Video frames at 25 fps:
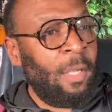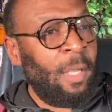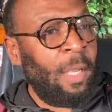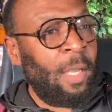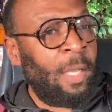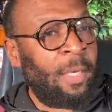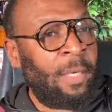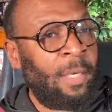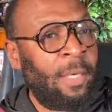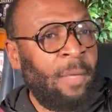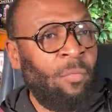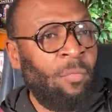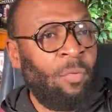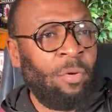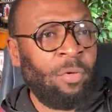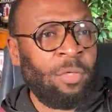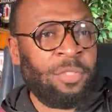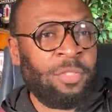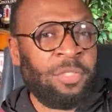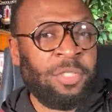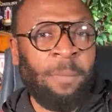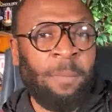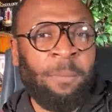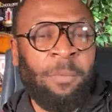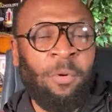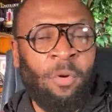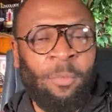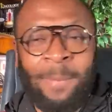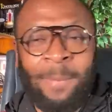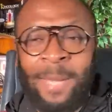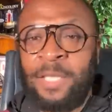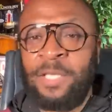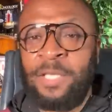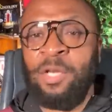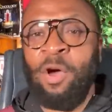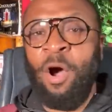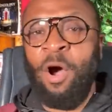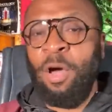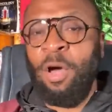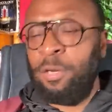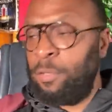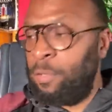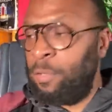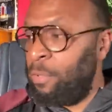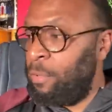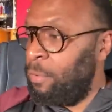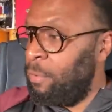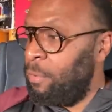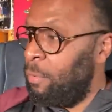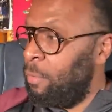and they want to jump on my
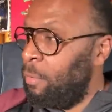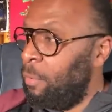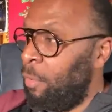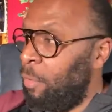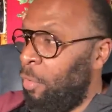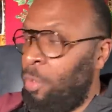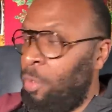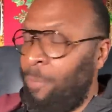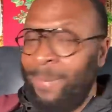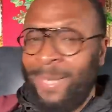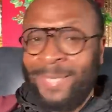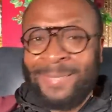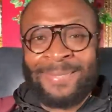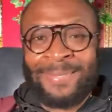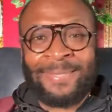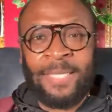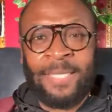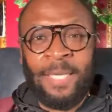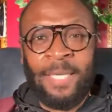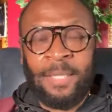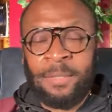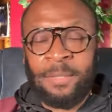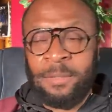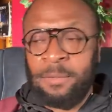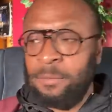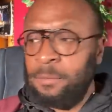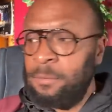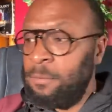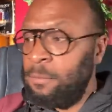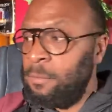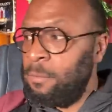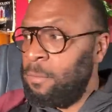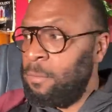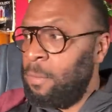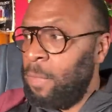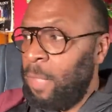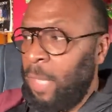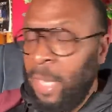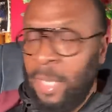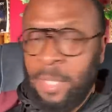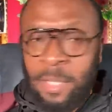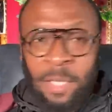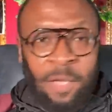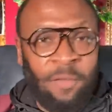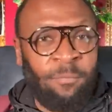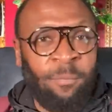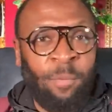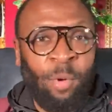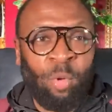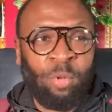daughter or my son i
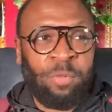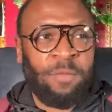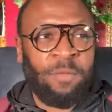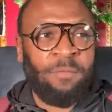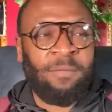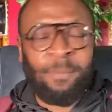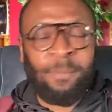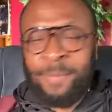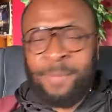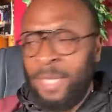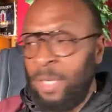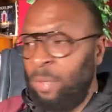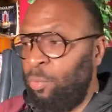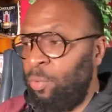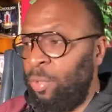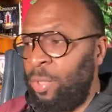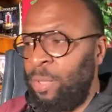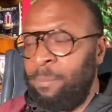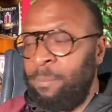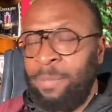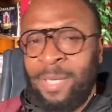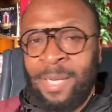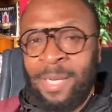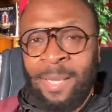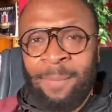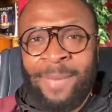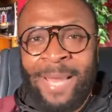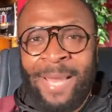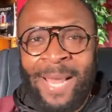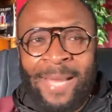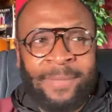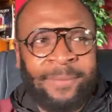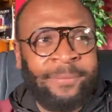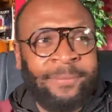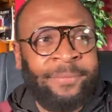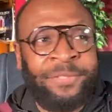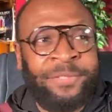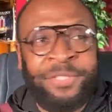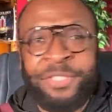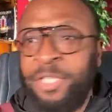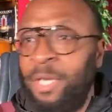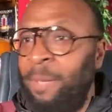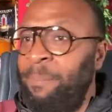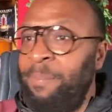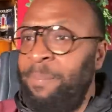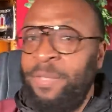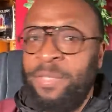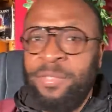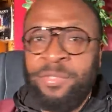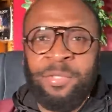love both of them equally but i'm not
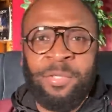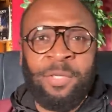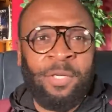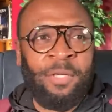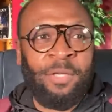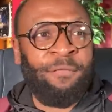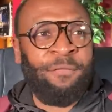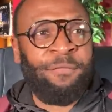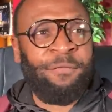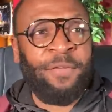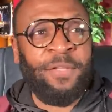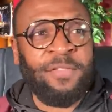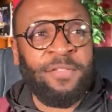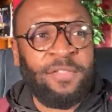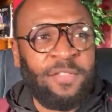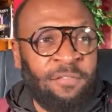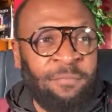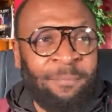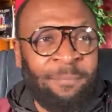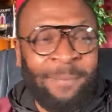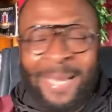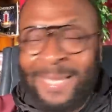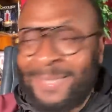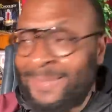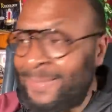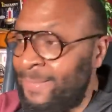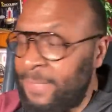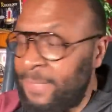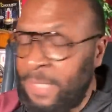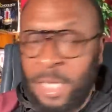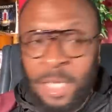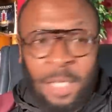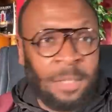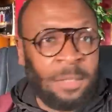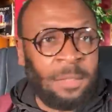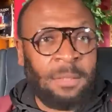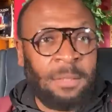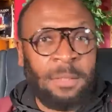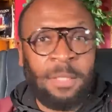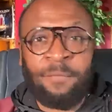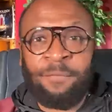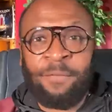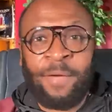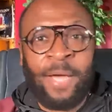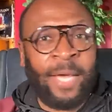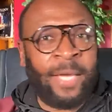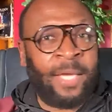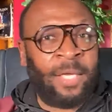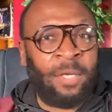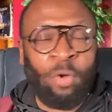jumping to the defense of my son if
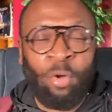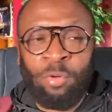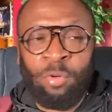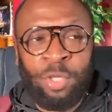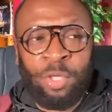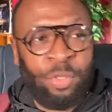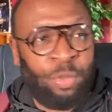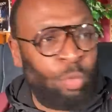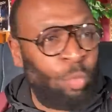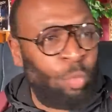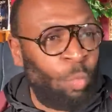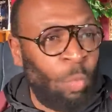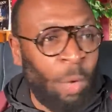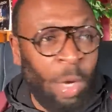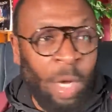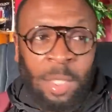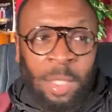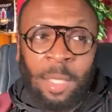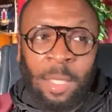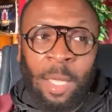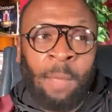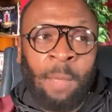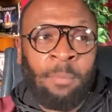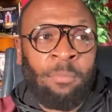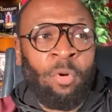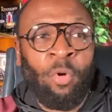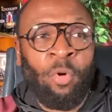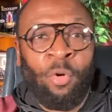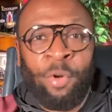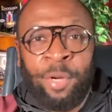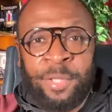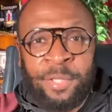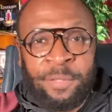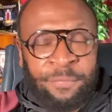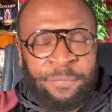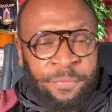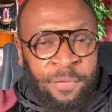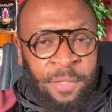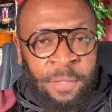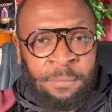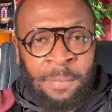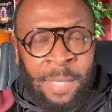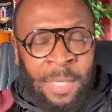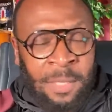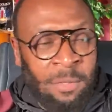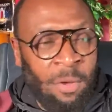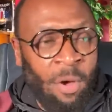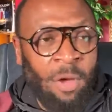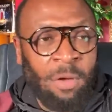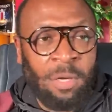i can only do one i'm going to defend
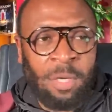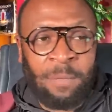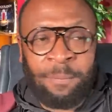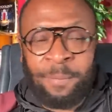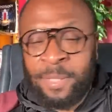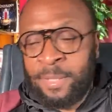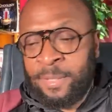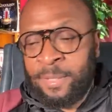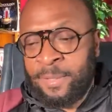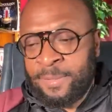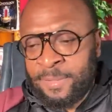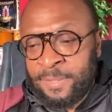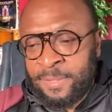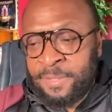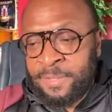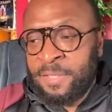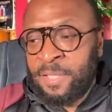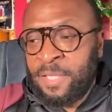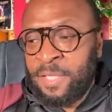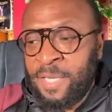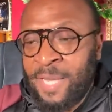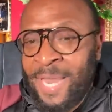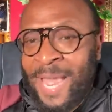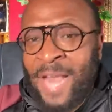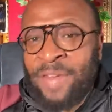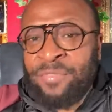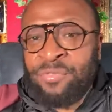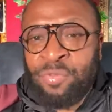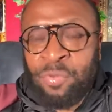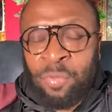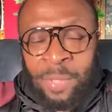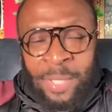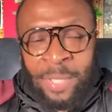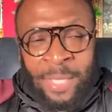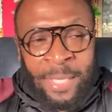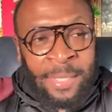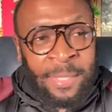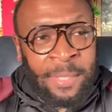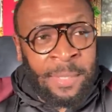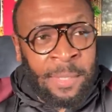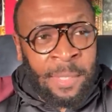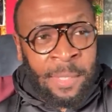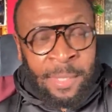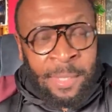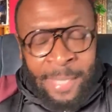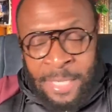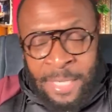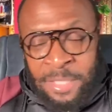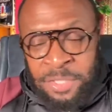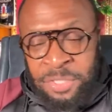my daughter because it's the natural
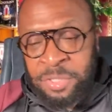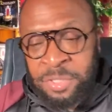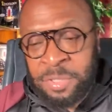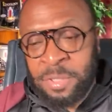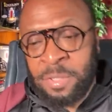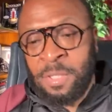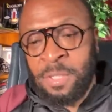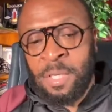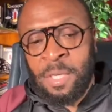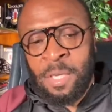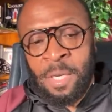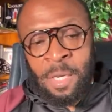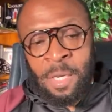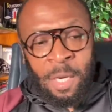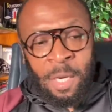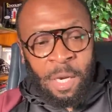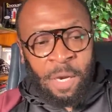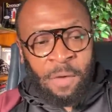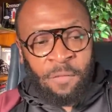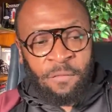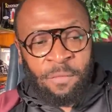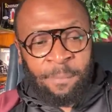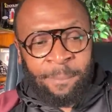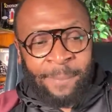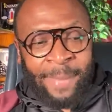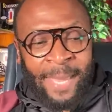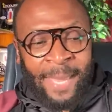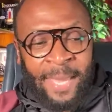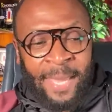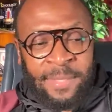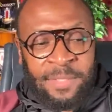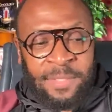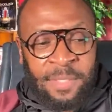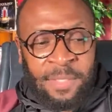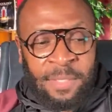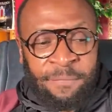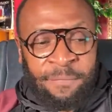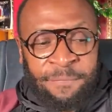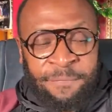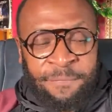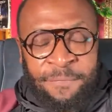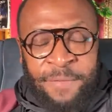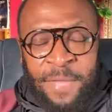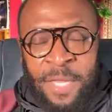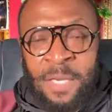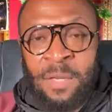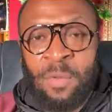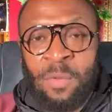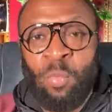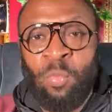inclination of a man to
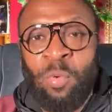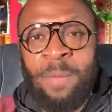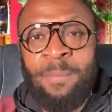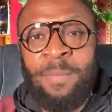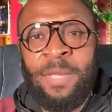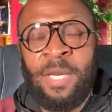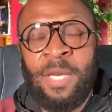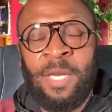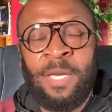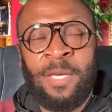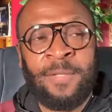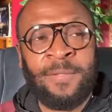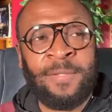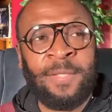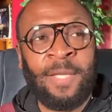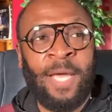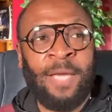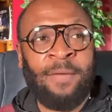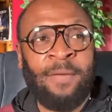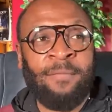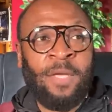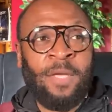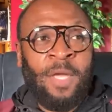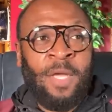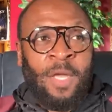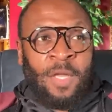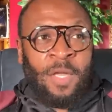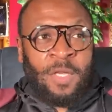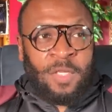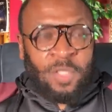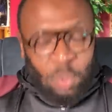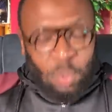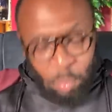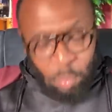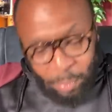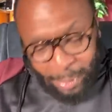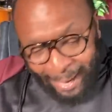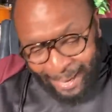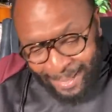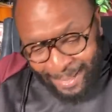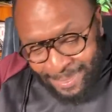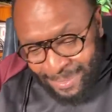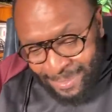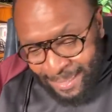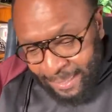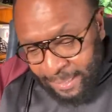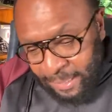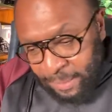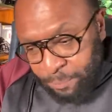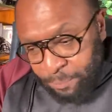defend the women in his life so i
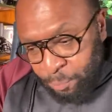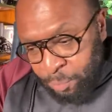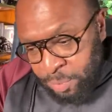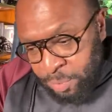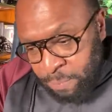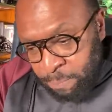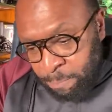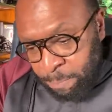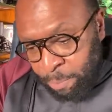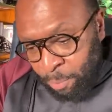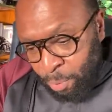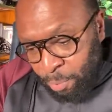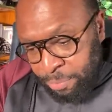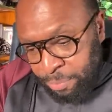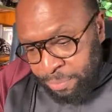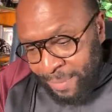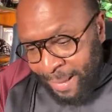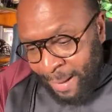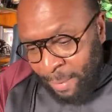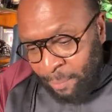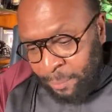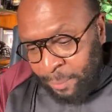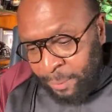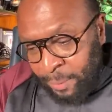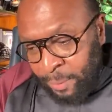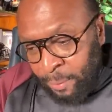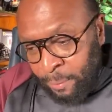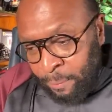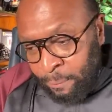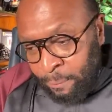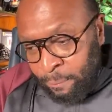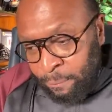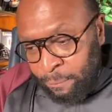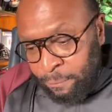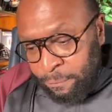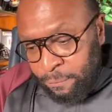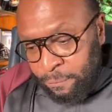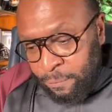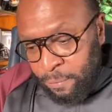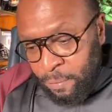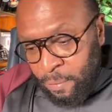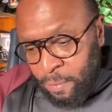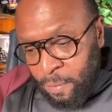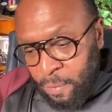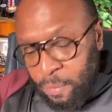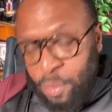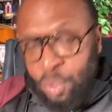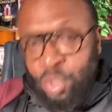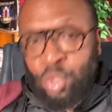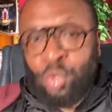think it was birthed out of
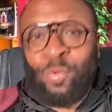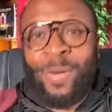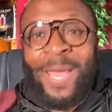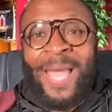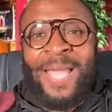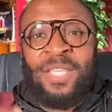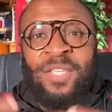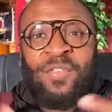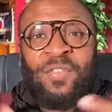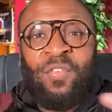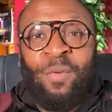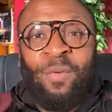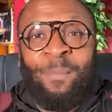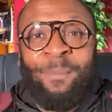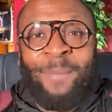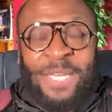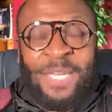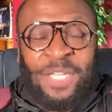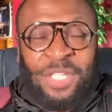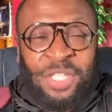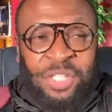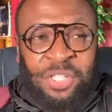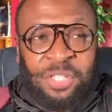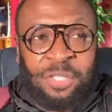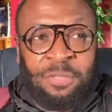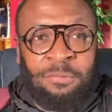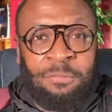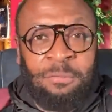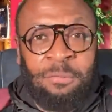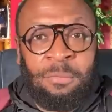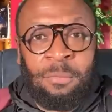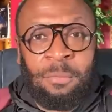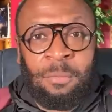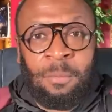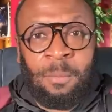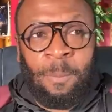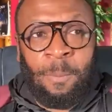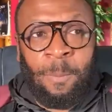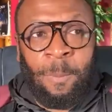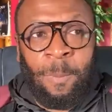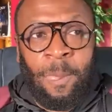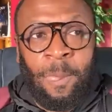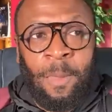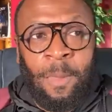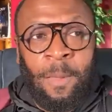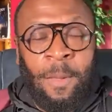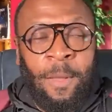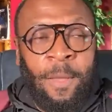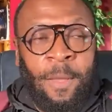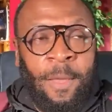the transformation
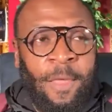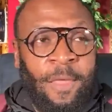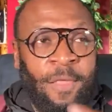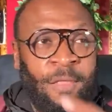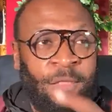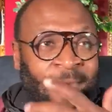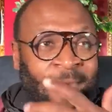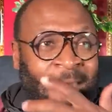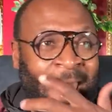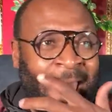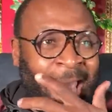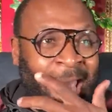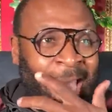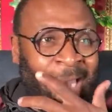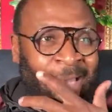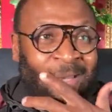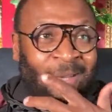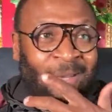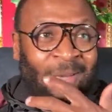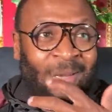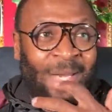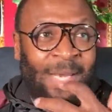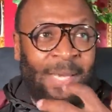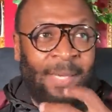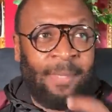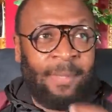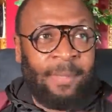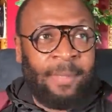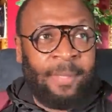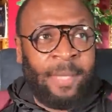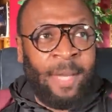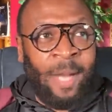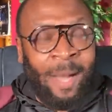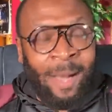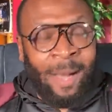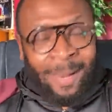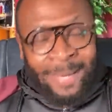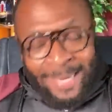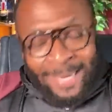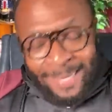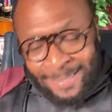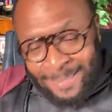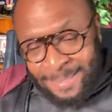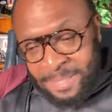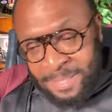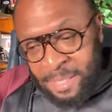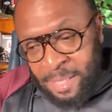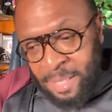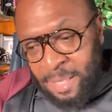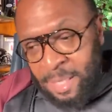that god has
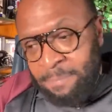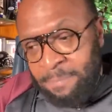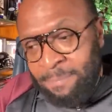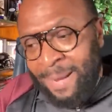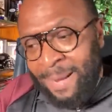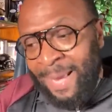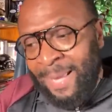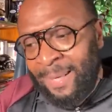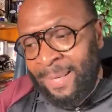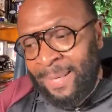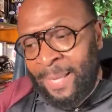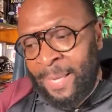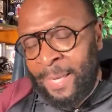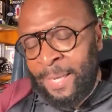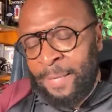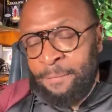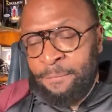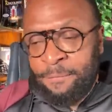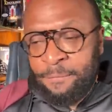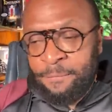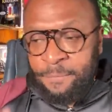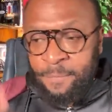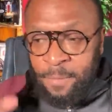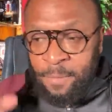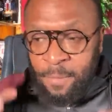done in my life